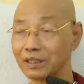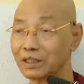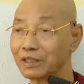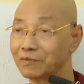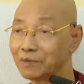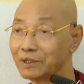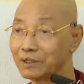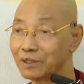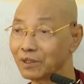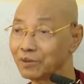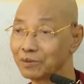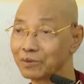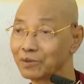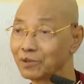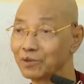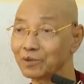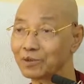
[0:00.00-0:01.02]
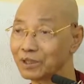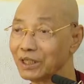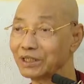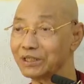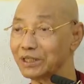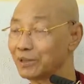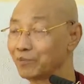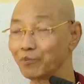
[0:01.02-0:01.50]
If we don't know
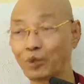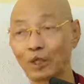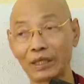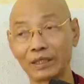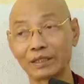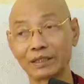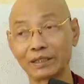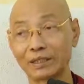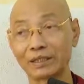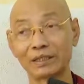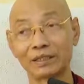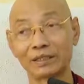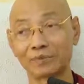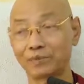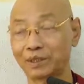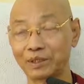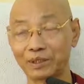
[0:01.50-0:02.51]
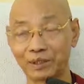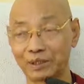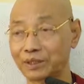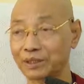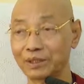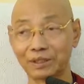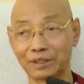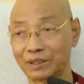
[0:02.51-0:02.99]
such a point,
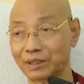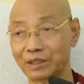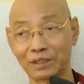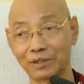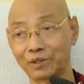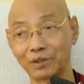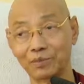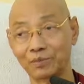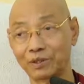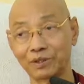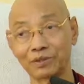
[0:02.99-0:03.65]
interpretations cannot be